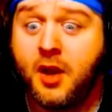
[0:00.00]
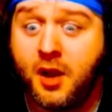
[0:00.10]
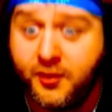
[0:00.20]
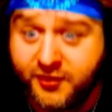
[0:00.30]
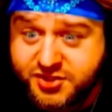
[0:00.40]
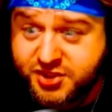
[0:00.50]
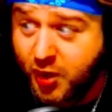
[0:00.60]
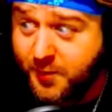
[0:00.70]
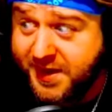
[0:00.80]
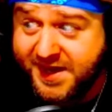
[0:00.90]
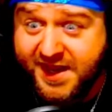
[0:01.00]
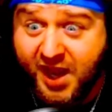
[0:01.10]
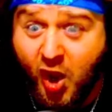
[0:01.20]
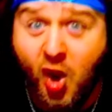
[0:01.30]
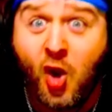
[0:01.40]
Oh, there's so many
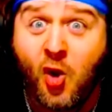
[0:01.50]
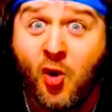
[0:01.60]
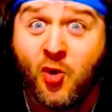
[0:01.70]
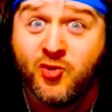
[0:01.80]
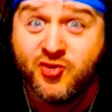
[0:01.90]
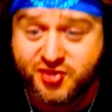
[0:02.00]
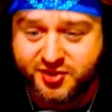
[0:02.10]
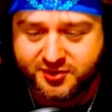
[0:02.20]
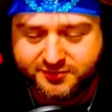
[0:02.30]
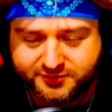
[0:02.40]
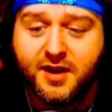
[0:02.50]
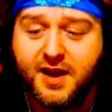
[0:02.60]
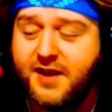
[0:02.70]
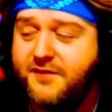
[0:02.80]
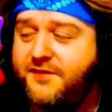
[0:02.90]
holes!
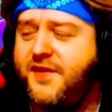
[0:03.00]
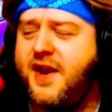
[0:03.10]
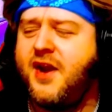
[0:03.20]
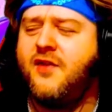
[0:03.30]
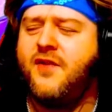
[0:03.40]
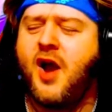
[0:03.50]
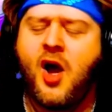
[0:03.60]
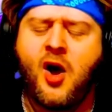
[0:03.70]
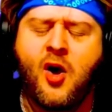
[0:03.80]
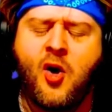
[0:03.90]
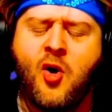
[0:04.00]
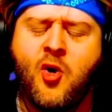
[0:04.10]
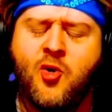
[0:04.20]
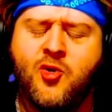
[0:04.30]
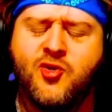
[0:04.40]
I have fear of
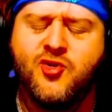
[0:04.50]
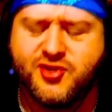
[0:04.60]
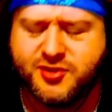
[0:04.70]
holes!